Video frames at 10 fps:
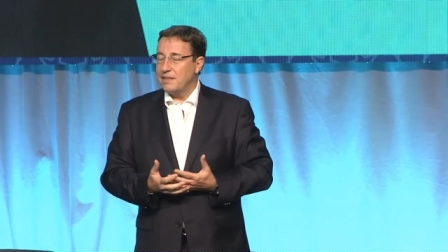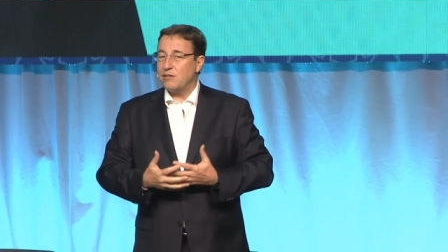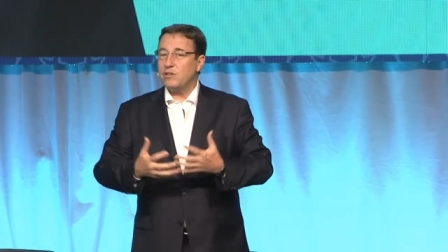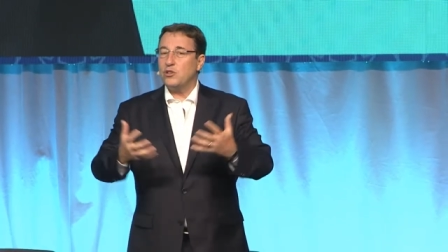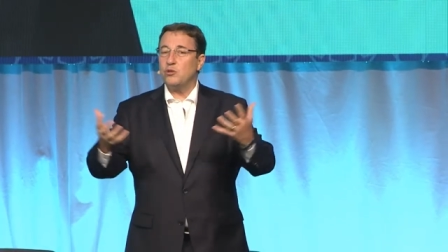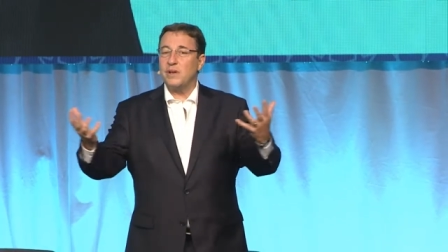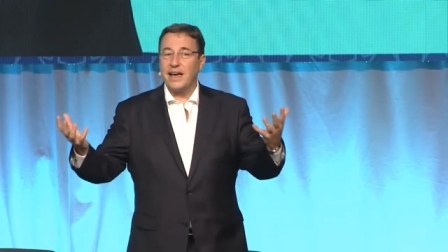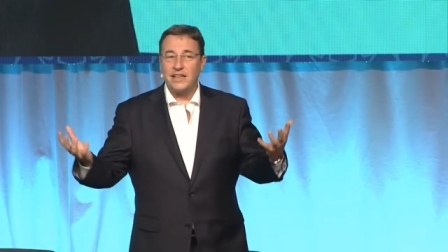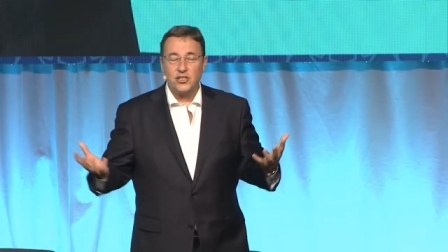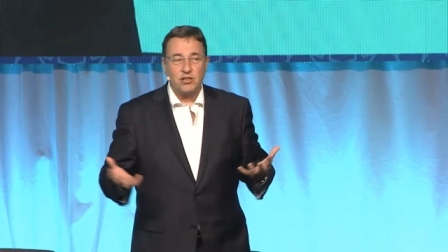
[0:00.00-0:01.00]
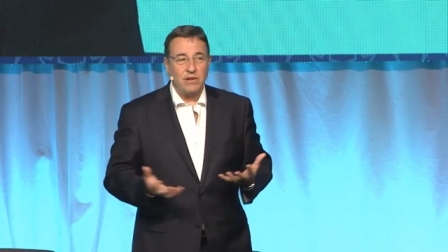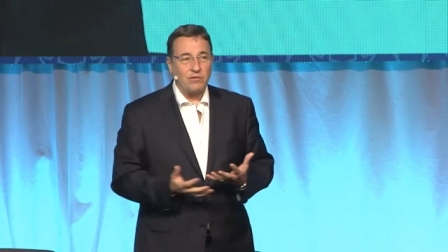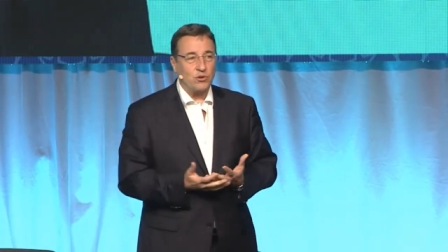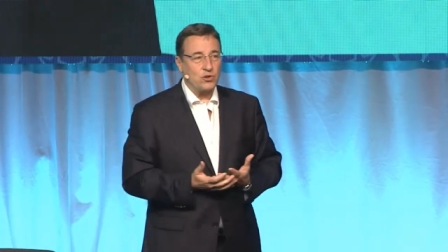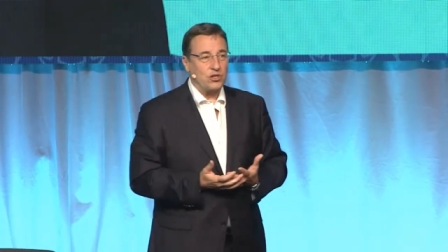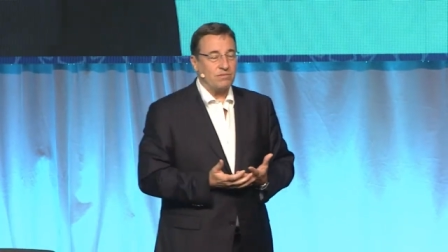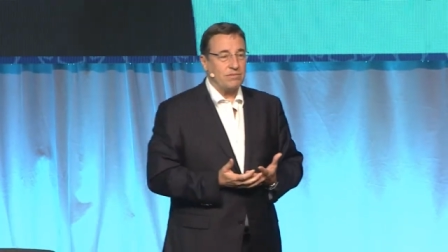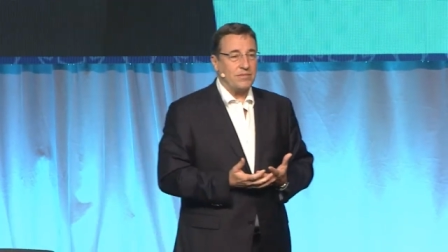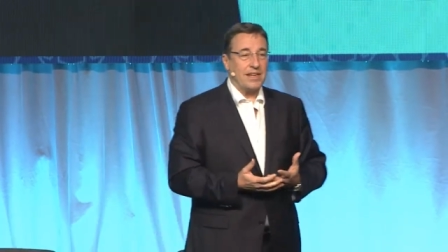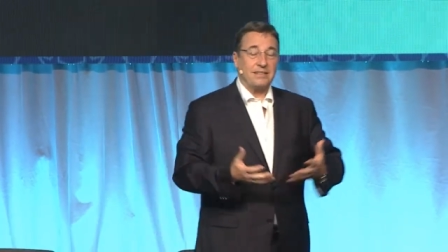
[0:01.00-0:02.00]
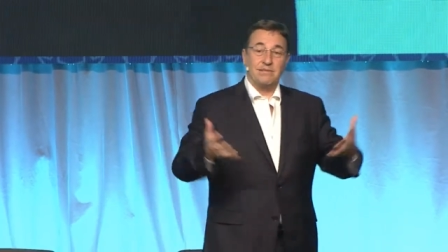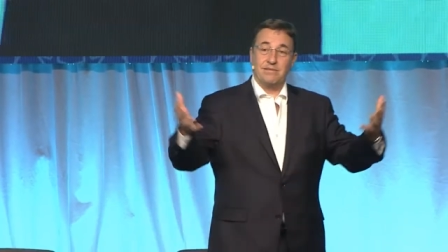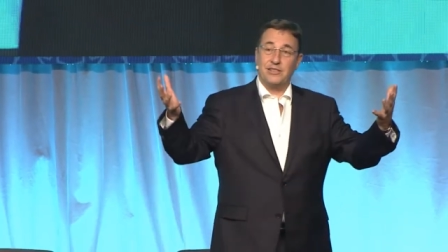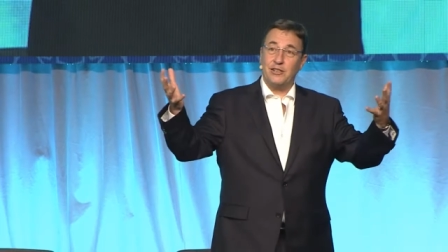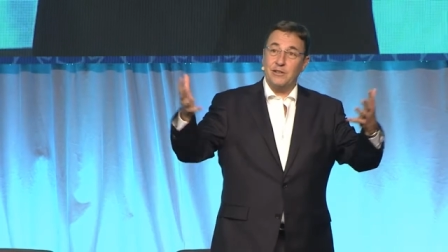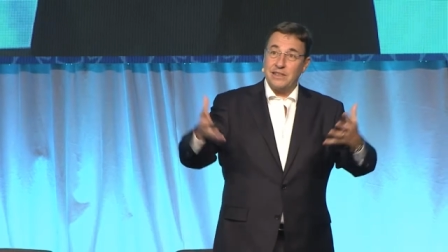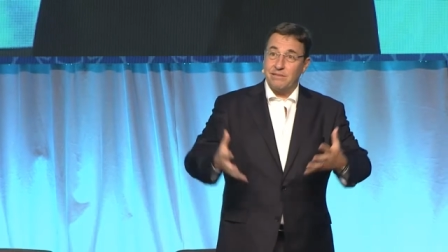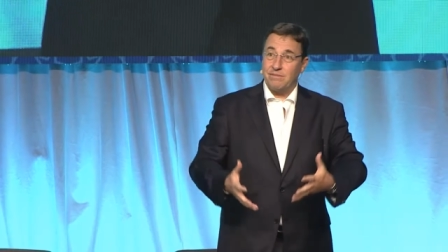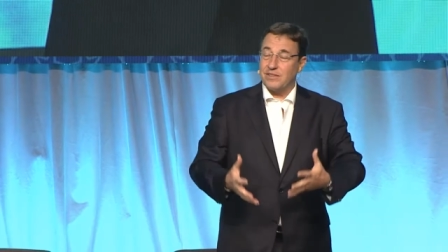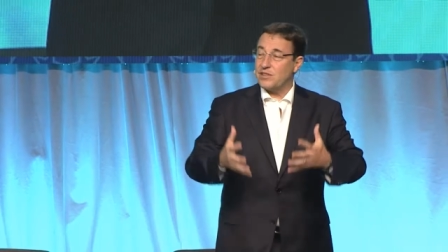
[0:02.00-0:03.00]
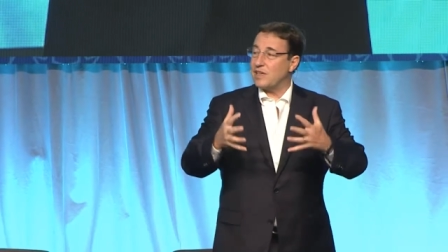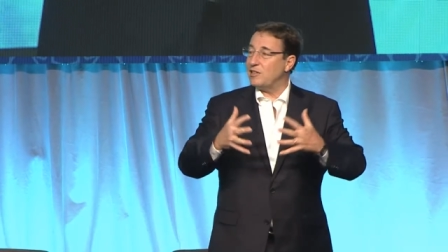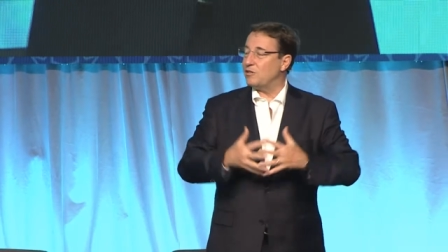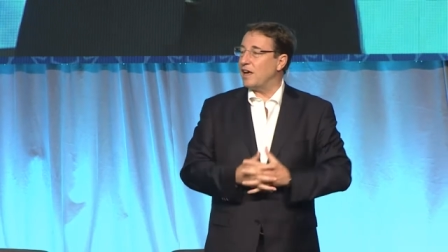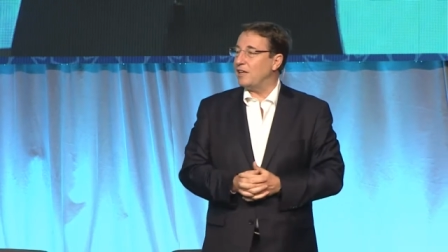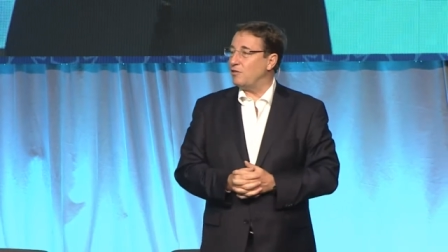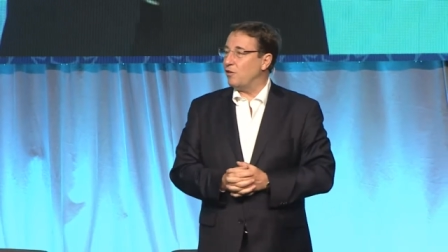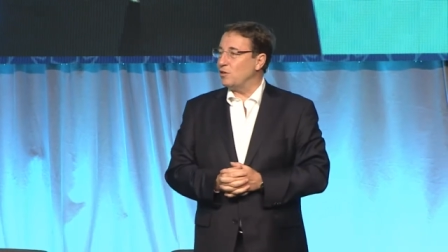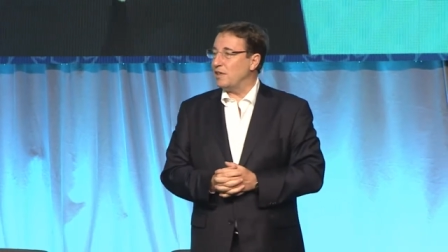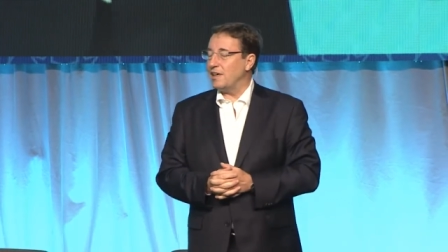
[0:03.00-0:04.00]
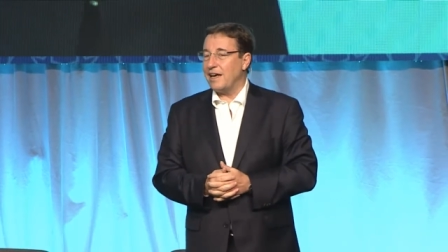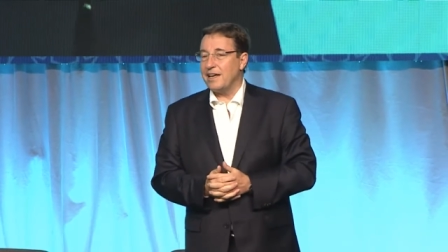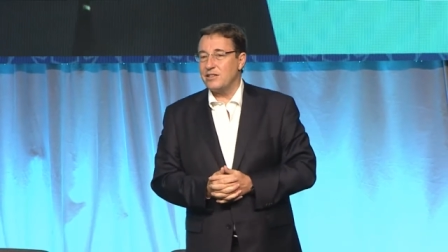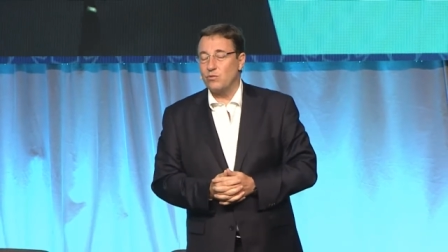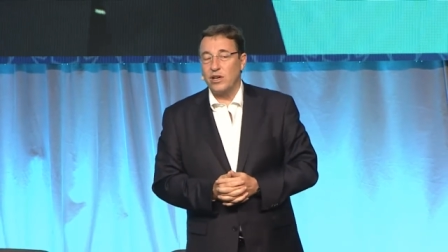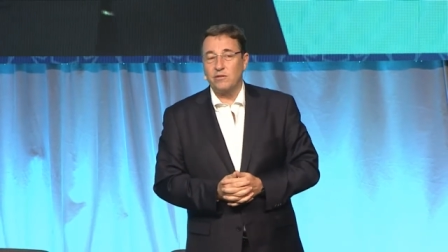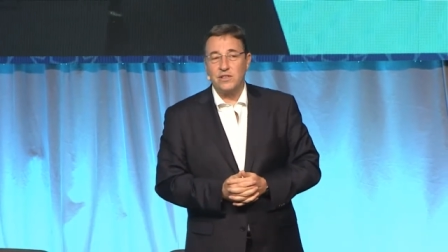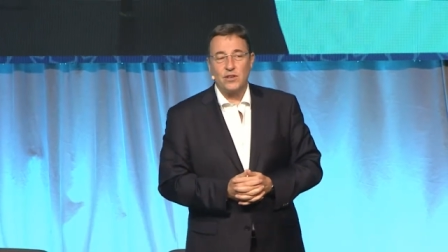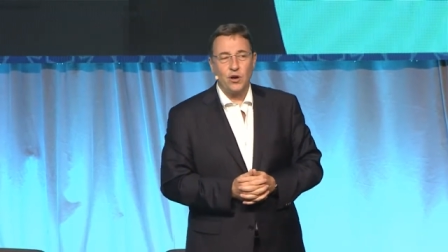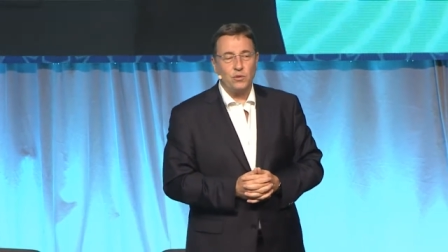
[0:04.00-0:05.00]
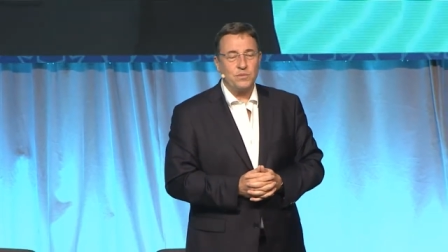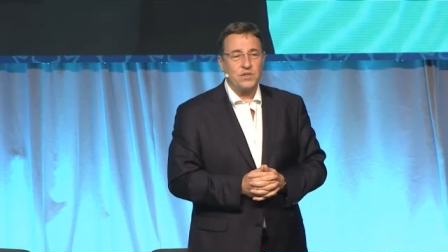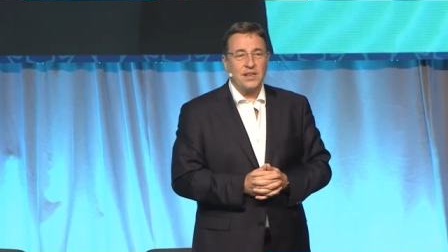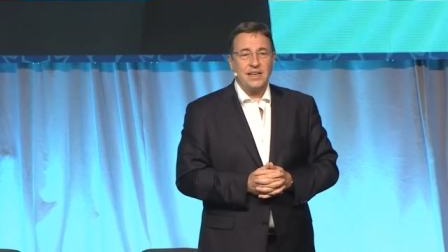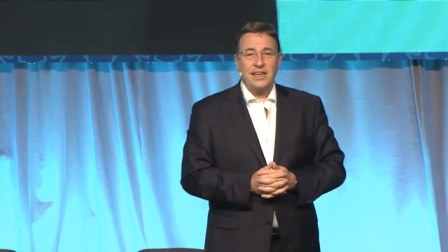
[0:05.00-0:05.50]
The renewable energy revolution that, in the state of California has one of its homes